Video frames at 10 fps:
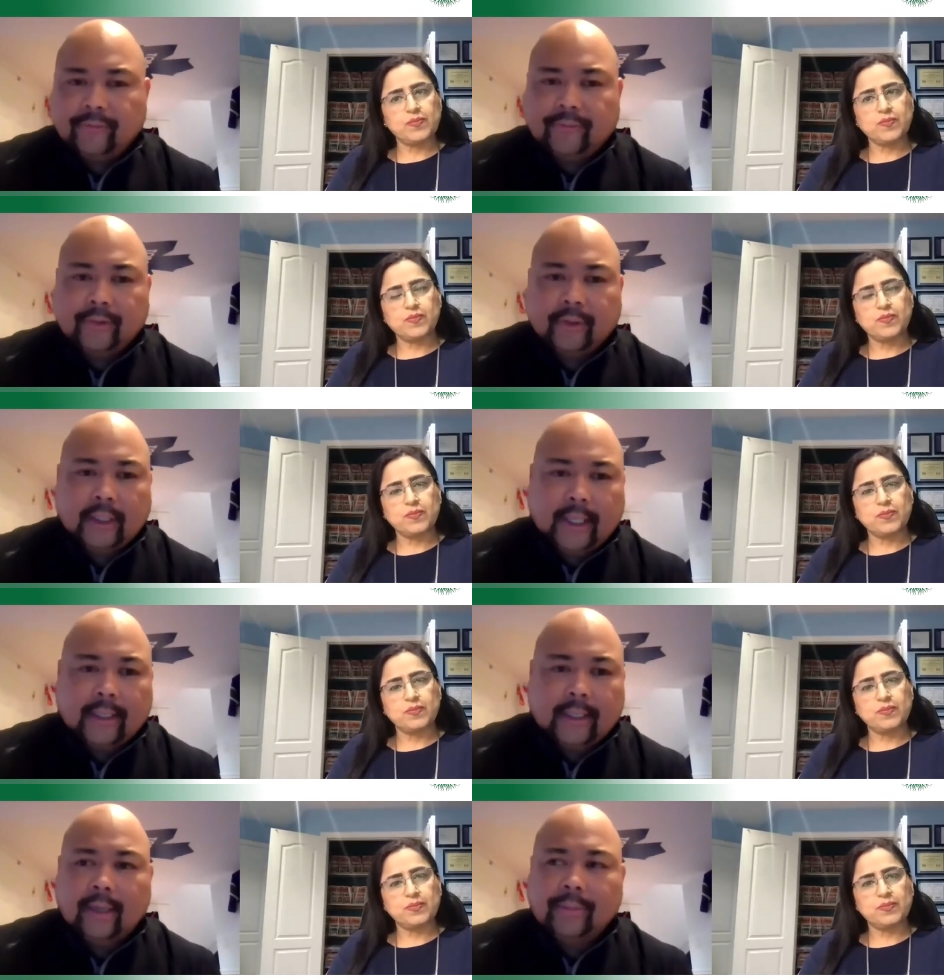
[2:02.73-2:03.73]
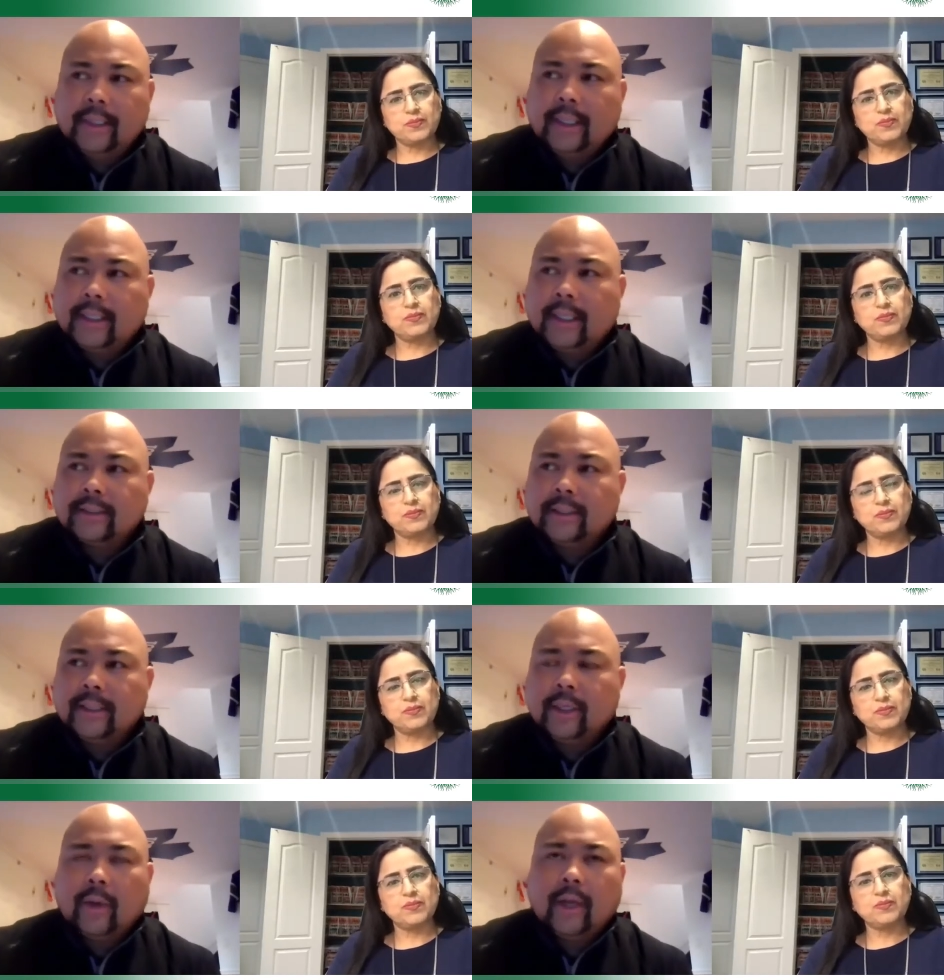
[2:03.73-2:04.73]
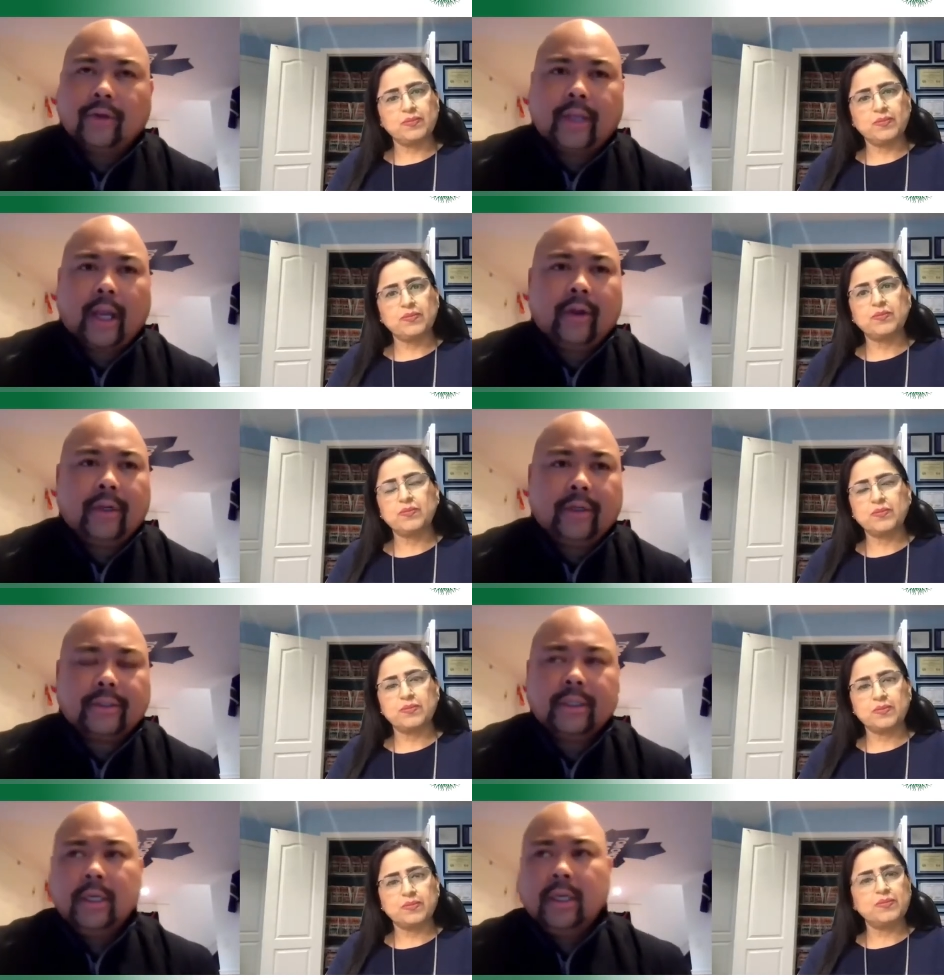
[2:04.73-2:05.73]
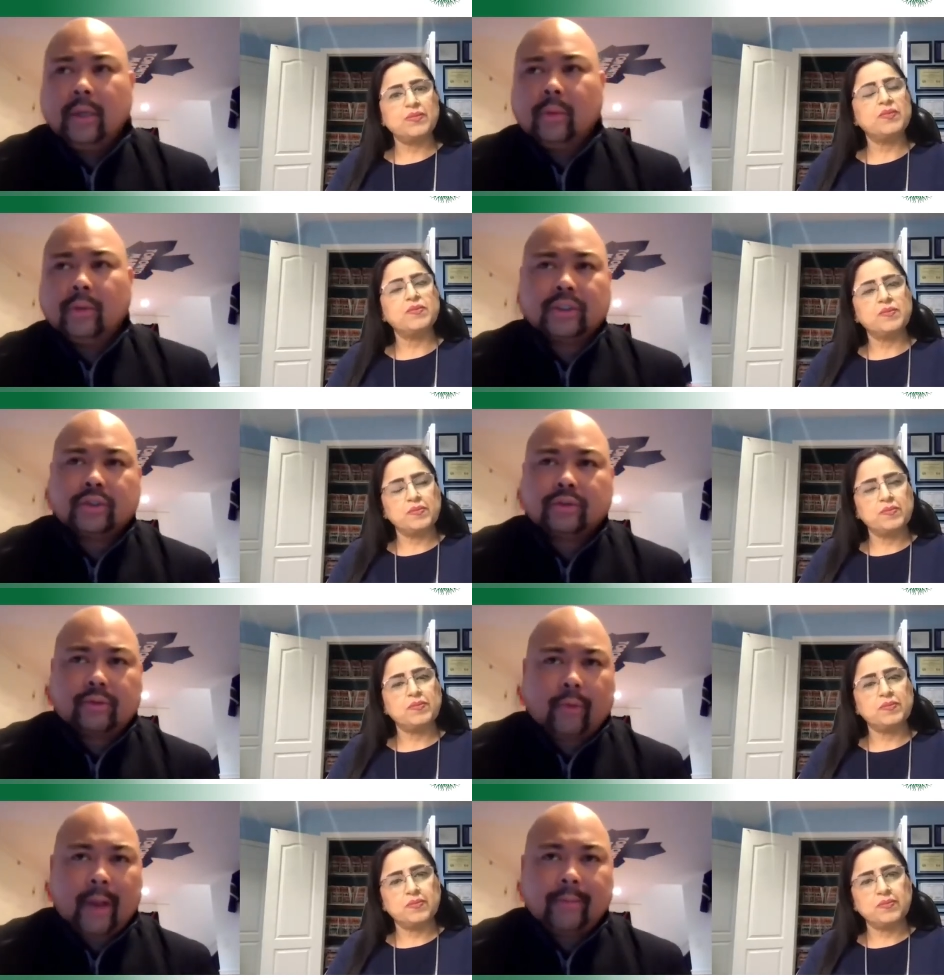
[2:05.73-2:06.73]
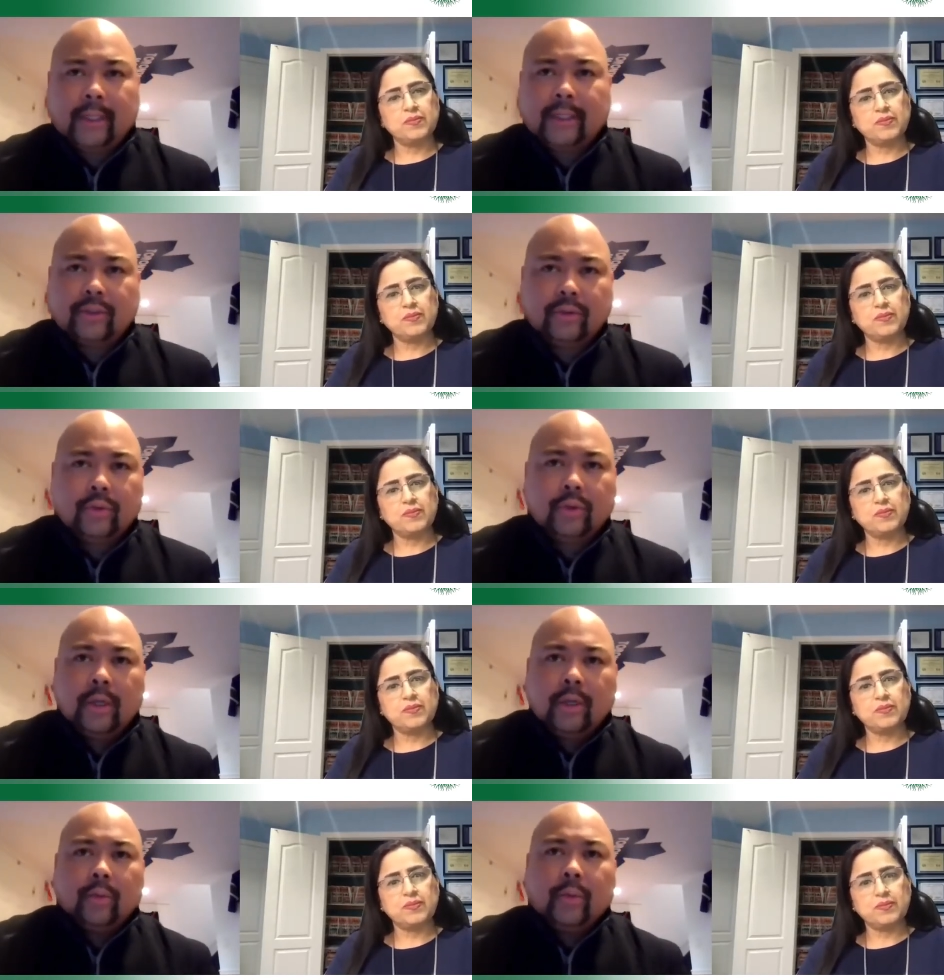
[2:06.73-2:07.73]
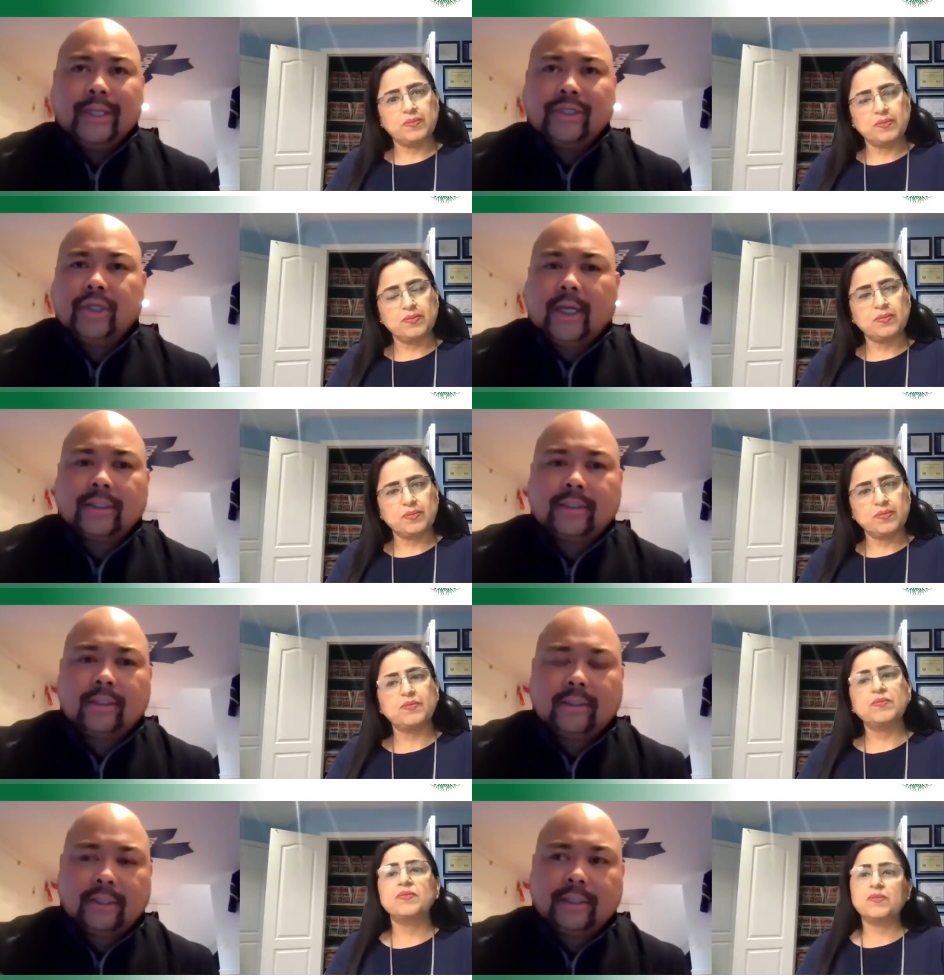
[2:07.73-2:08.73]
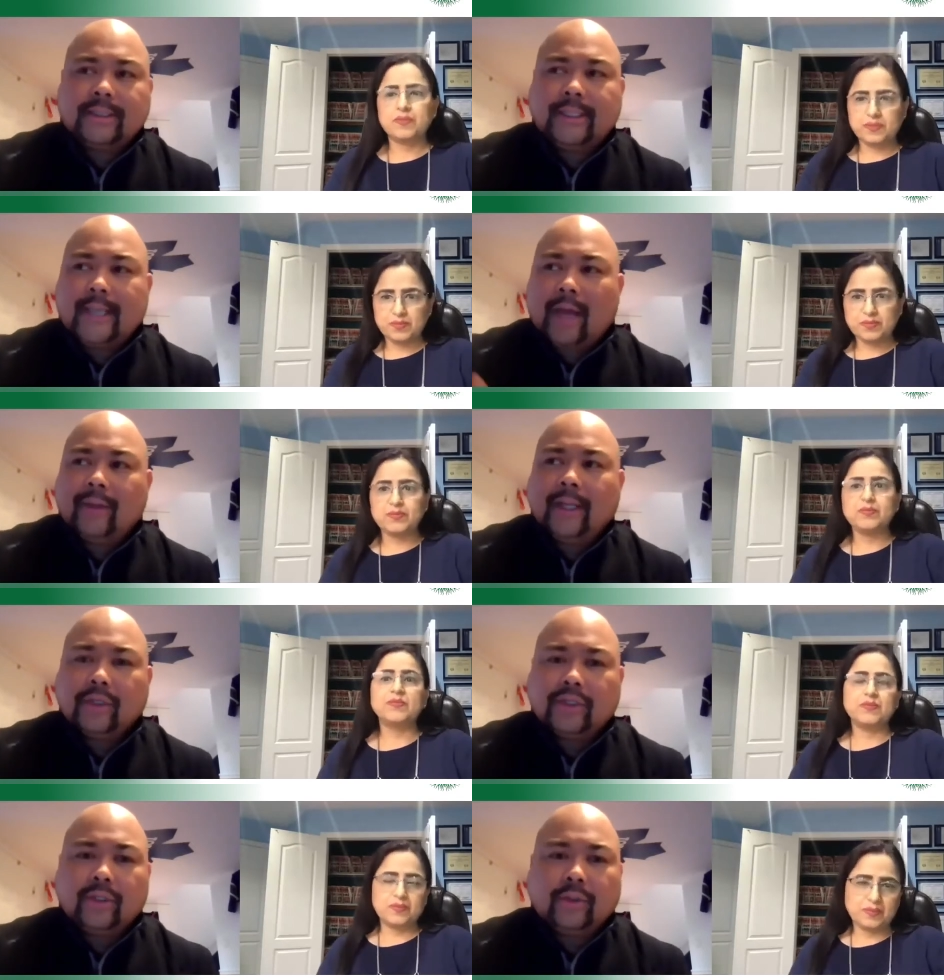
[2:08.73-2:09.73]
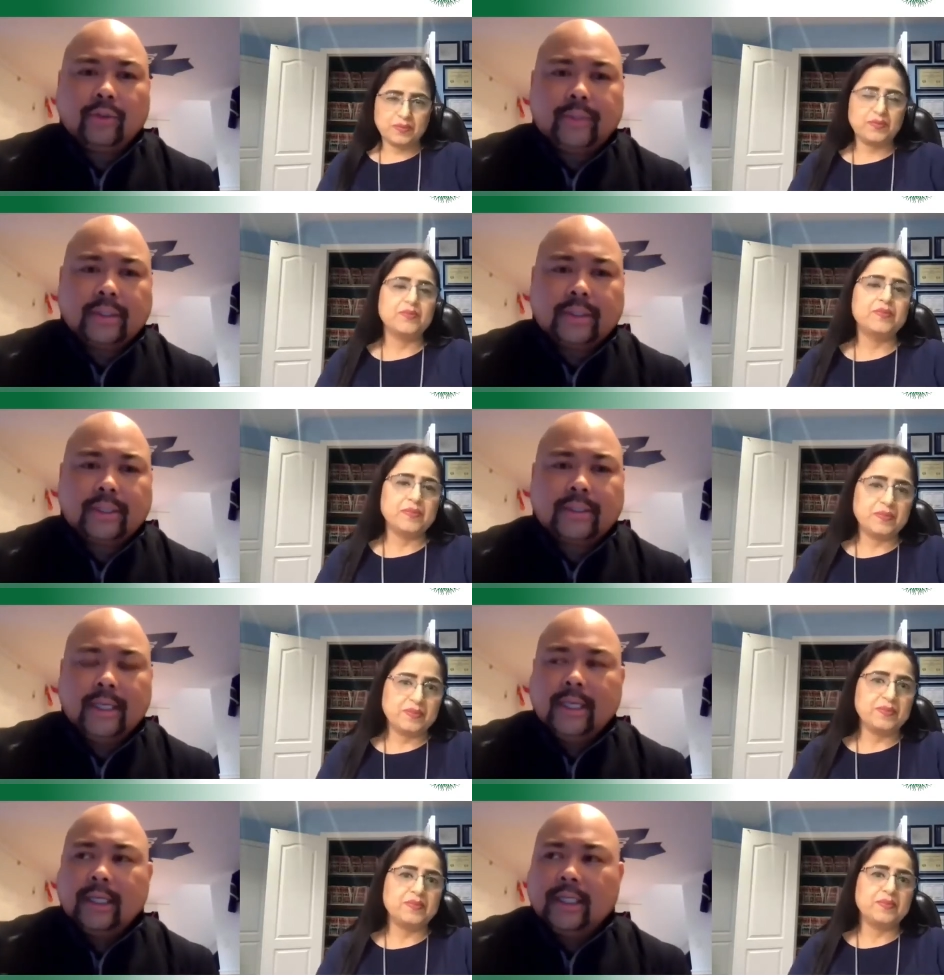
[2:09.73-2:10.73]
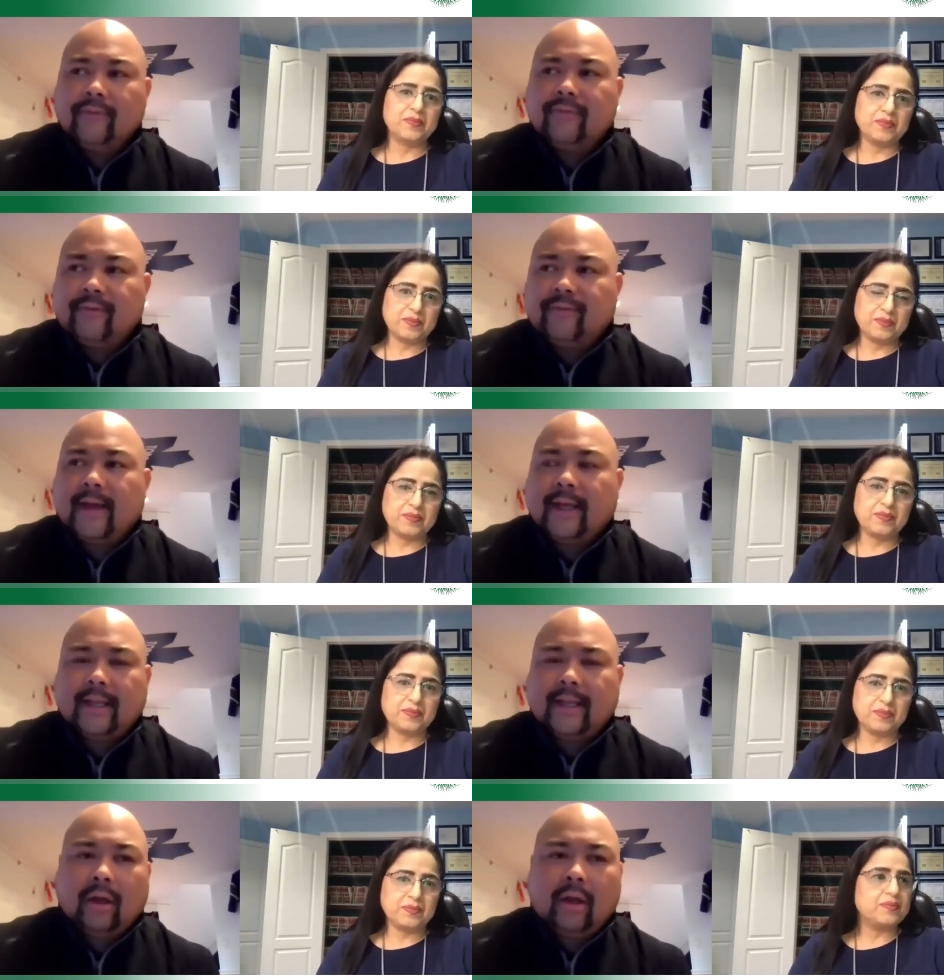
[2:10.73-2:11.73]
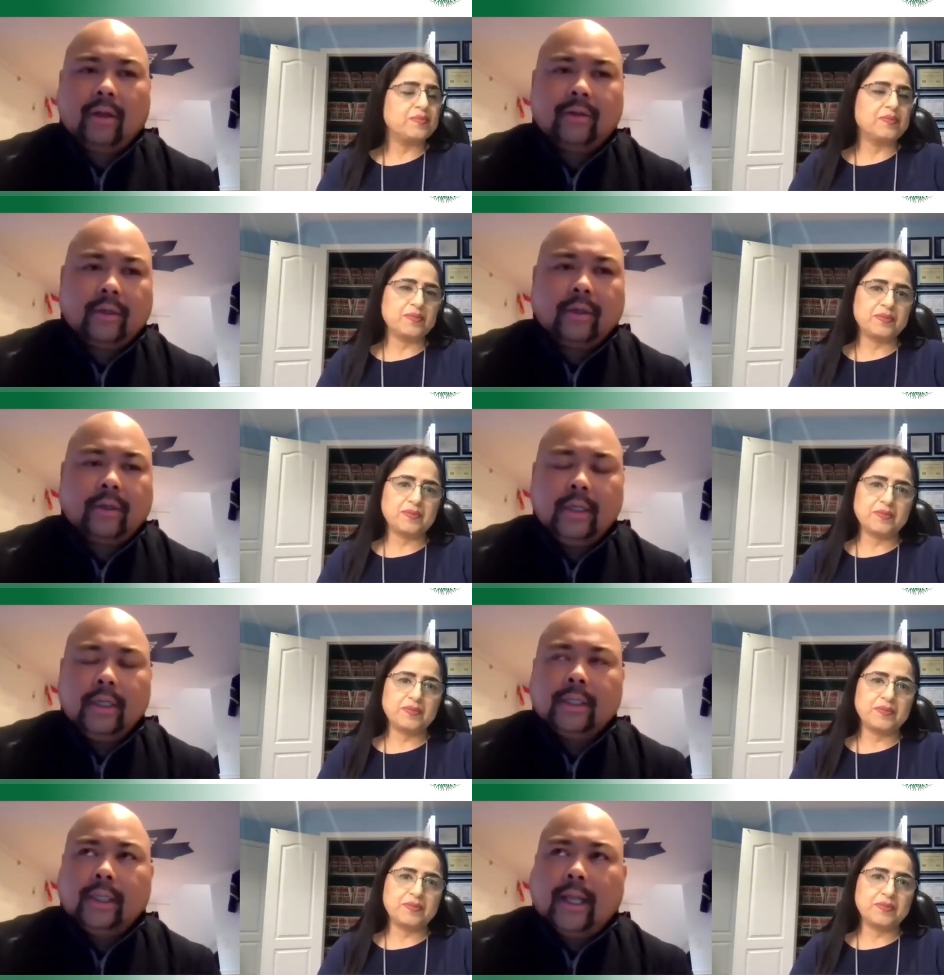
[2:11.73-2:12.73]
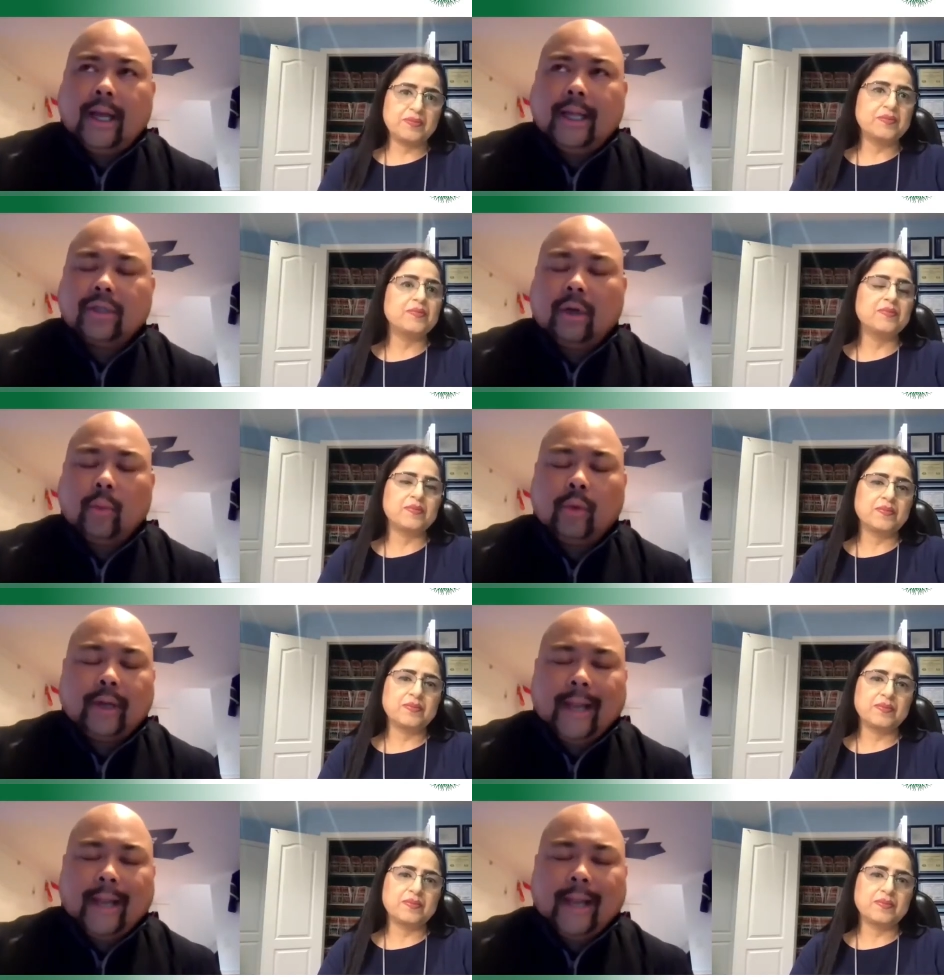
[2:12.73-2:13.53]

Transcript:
Speaker 1: for, again, a company like us. And I know other carriers were just scrambling to readjust to see how they could still do business, given the fact that all their clients weren't